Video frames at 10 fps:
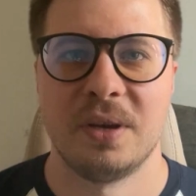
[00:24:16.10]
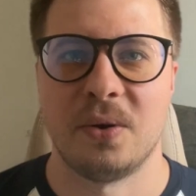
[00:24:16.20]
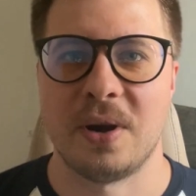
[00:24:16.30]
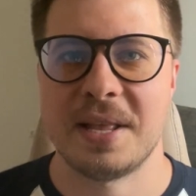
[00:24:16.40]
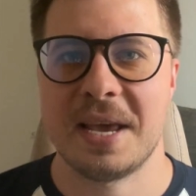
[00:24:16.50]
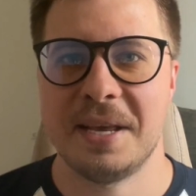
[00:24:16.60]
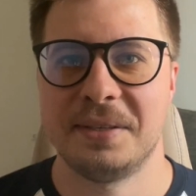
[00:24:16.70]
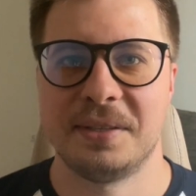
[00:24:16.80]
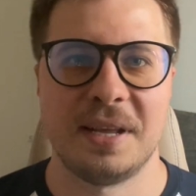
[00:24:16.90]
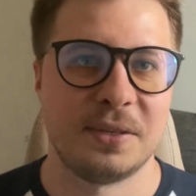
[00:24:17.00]
All right,
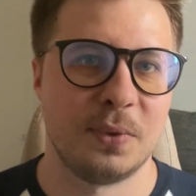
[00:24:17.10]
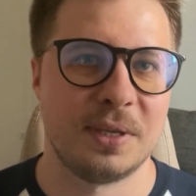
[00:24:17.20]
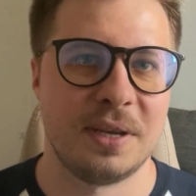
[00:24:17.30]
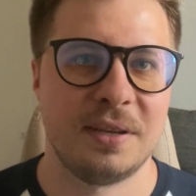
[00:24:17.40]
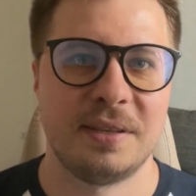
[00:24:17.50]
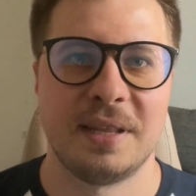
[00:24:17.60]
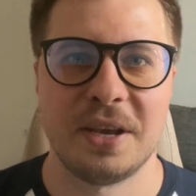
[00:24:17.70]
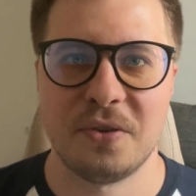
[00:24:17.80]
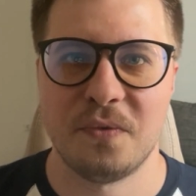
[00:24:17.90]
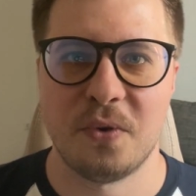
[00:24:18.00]
guys, that was it.
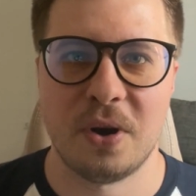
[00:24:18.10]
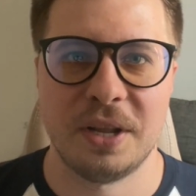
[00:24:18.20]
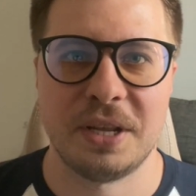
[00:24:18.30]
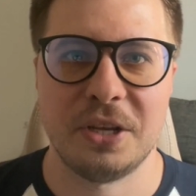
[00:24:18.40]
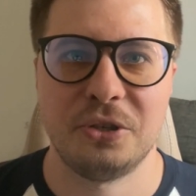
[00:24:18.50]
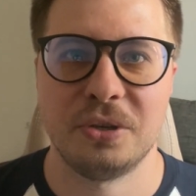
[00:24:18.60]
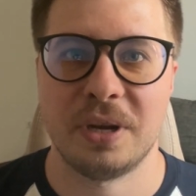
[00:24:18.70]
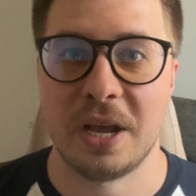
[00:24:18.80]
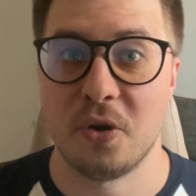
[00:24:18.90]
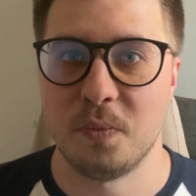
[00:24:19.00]
Thank you for your
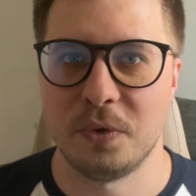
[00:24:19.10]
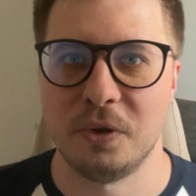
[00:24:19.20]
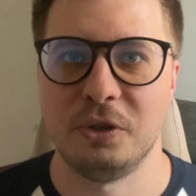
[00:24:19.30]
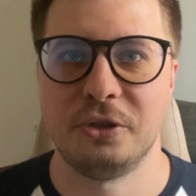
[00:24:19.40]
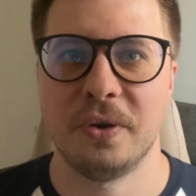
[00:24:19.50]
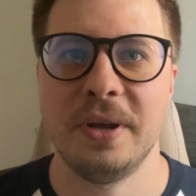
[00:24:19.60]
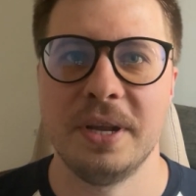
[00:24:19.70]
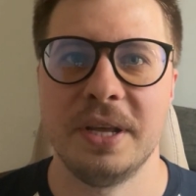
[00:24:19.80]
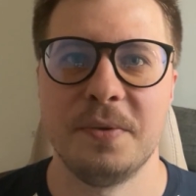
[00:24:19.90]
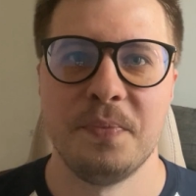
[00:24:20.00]
attention. I hope you enjoyed
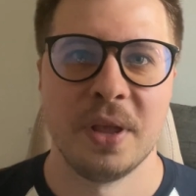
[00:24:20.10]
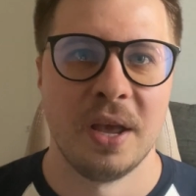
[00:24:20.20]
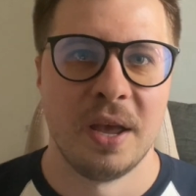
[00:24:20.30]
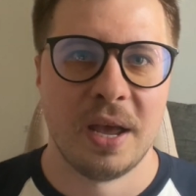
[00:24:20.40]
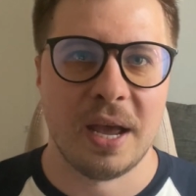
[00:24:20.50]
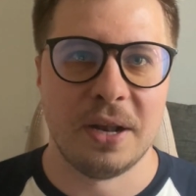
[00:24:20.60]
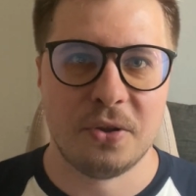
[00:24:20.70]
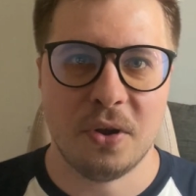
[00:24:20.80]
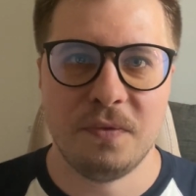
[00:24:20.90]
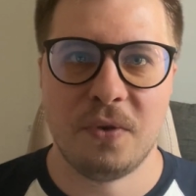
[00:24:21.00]
it. And
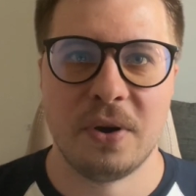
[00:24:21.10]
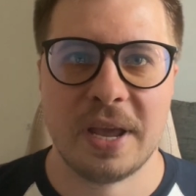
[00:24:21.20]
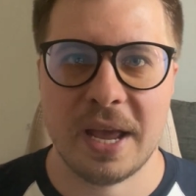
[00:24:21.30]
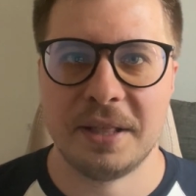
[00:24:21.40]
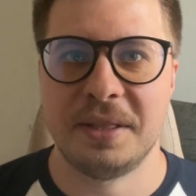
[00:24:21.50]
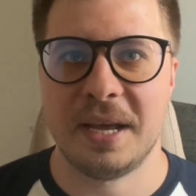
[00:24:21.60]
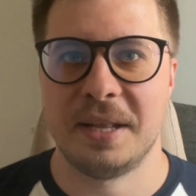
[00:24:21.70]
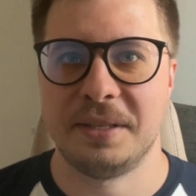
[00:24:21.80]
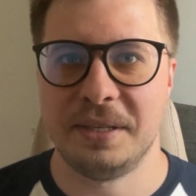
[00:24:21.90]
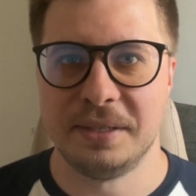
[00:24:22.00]
don't forget
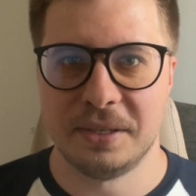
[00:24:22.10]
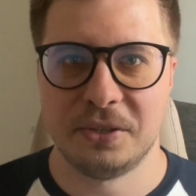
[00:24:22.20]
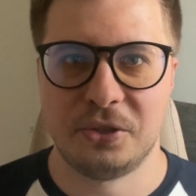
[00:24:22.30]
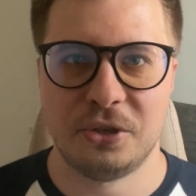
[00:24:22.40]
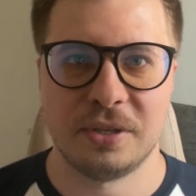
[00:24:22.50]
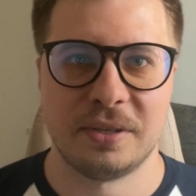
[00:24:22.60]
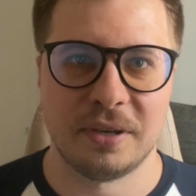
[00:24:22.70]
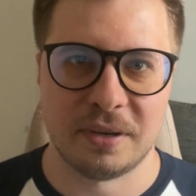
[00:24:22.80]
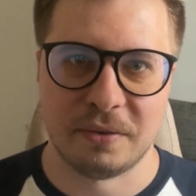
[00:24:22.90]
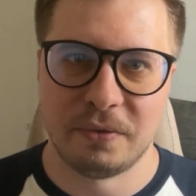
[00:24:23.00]
that this is just
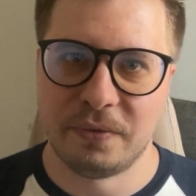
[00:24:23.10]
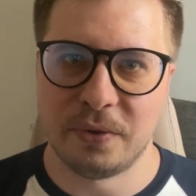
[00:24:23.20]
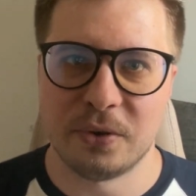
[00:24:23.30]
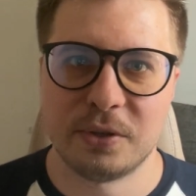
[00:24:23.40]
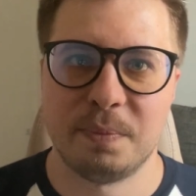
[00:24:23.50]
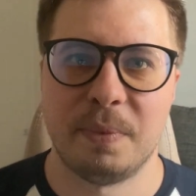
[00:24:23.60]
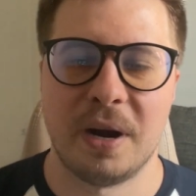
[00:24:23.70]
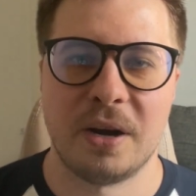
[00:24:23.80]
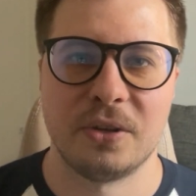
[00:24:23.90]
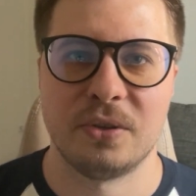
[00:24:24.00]
a first
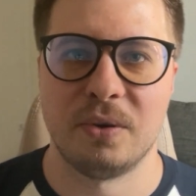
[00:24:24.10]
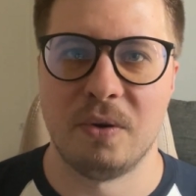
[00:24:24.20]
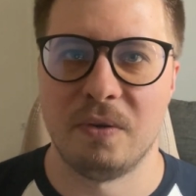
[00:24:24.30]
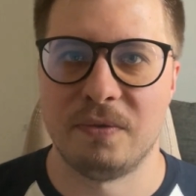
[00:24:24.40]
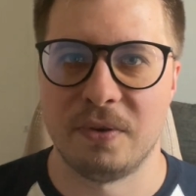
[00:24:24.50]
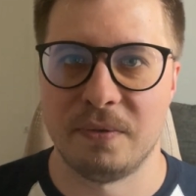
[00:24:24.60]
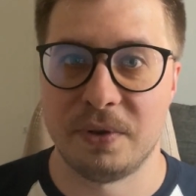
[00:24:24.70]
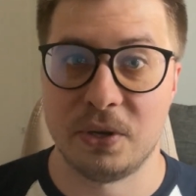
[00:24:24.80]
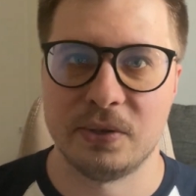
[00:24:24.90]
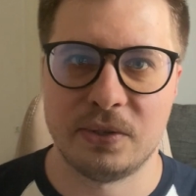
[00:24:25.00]
part of a
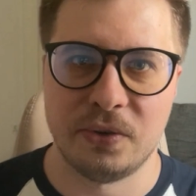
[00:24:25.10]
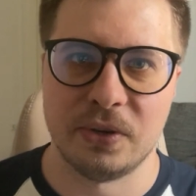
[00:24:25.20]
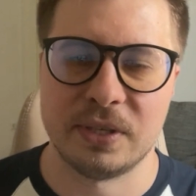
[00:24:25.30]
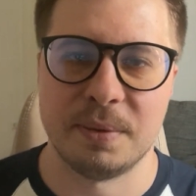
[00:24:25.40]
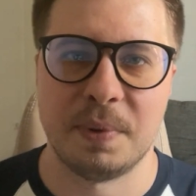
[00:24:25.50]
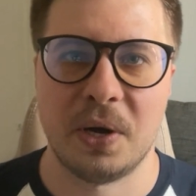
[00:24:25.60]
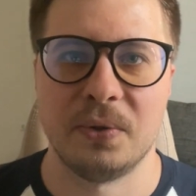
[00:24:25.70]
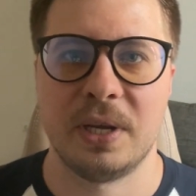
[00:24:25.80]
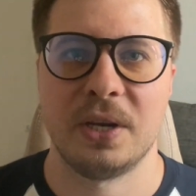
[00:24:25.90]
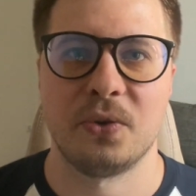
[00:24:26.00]
video series
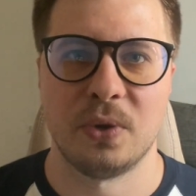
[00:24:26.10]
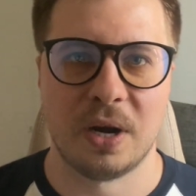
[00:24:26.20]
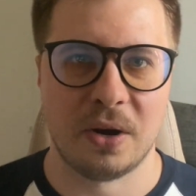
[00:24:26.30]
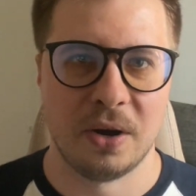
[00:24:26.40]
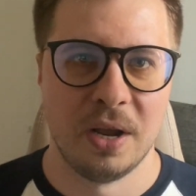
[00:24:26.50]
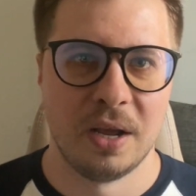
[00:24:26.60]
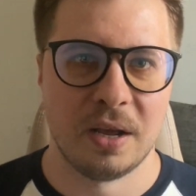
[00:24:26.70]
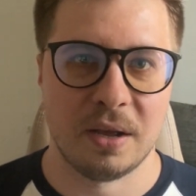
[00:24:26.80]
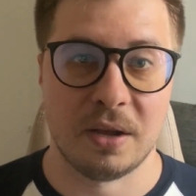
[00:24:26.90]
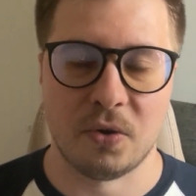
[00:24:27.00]
about Angular
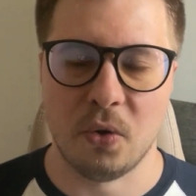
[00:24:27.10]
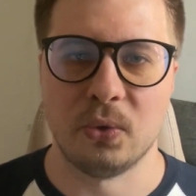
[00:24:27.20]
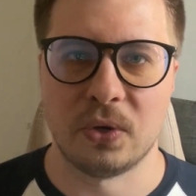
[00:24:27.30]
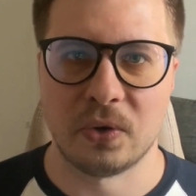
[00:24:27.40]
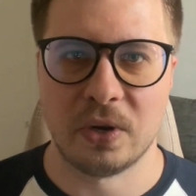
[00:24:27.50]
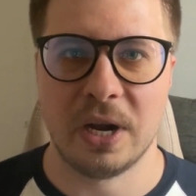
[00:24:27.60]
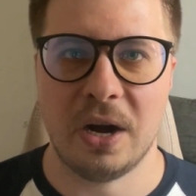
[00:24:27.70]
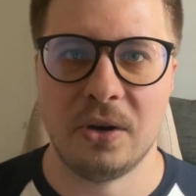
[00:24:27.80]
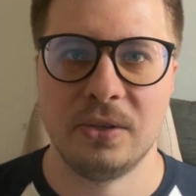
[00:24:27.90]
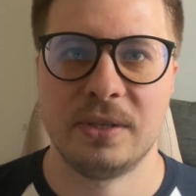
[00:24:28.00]
router
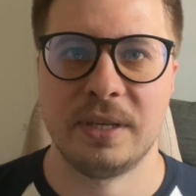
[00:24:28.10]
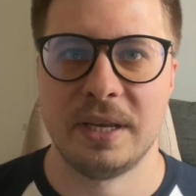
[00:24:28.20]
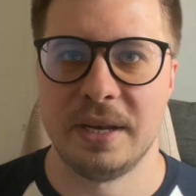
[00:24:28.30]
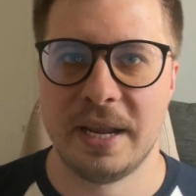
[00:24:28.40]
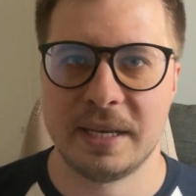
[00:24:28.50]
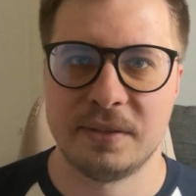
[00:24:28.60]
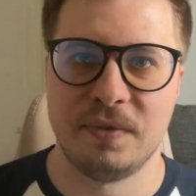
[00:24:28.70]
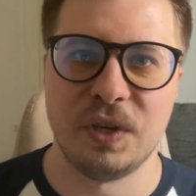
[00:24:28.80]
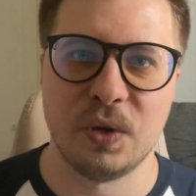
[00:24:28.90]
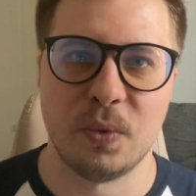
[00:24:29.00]
guards. In next
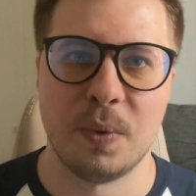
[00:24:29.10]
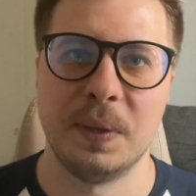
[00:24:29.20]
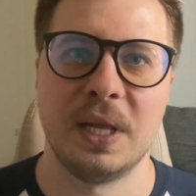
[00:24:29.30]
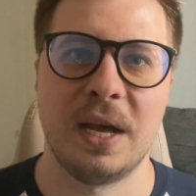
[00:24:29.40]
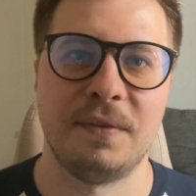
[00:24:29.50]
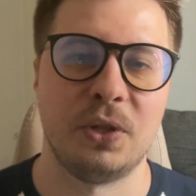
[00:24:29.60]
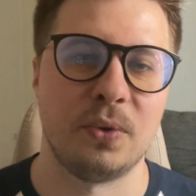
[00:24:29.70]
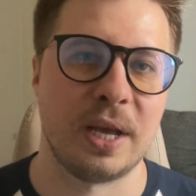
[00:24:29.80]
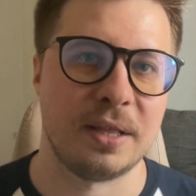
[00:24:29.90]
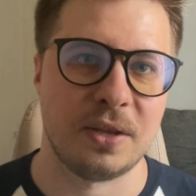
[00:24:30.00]
video, we'll have a
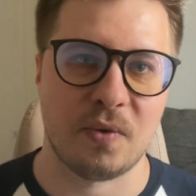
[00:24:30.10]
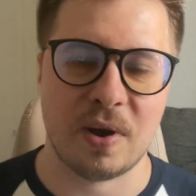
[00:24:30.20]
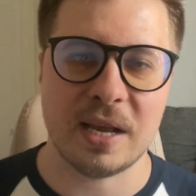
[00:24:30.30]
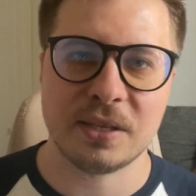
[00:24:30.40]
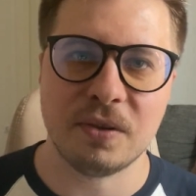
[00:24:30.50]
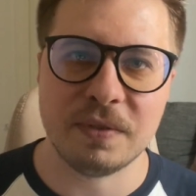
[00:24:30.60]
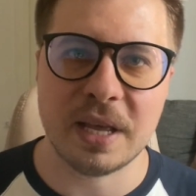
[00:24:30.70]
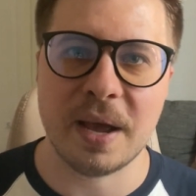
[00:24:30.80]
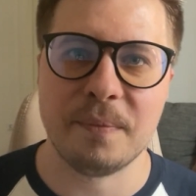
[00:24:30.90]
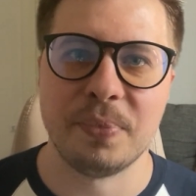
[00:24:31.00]
look at the rest of
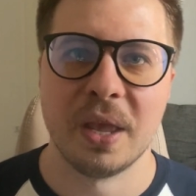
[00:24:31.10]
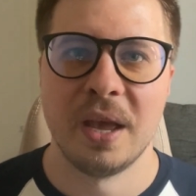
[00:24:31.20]
them.